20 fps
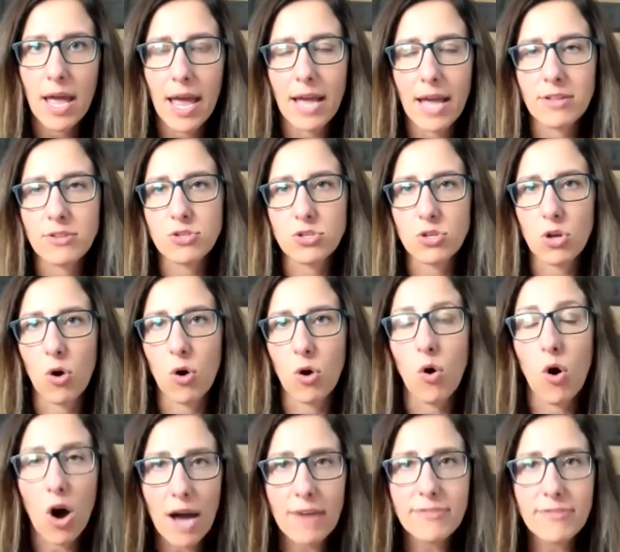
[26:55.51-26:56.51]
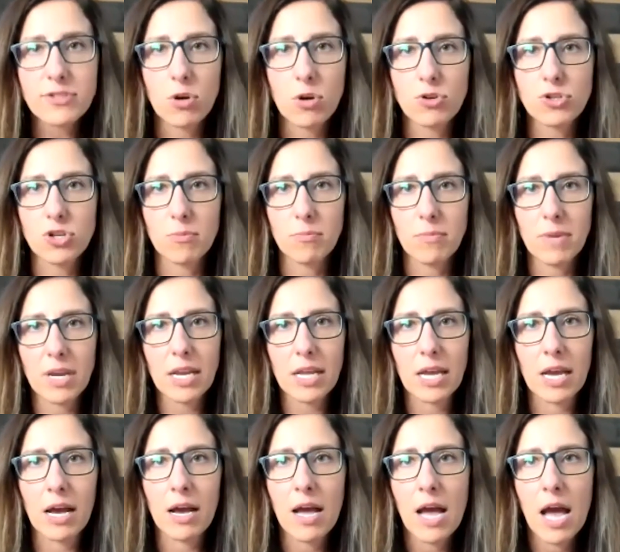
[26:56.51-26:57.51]
And so off social
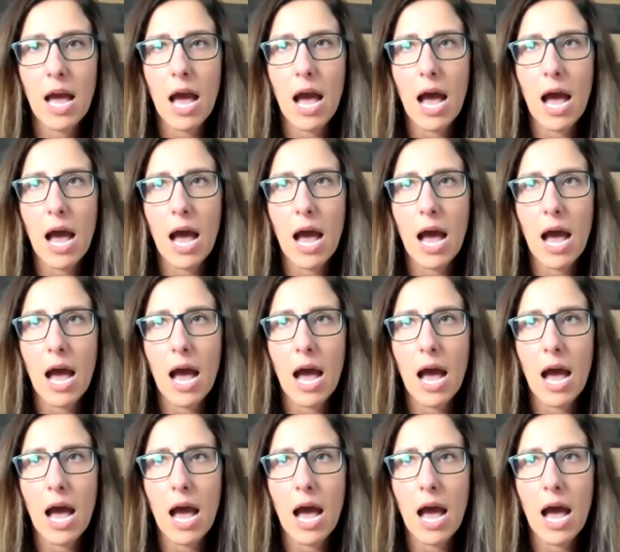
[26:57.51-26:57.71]
media,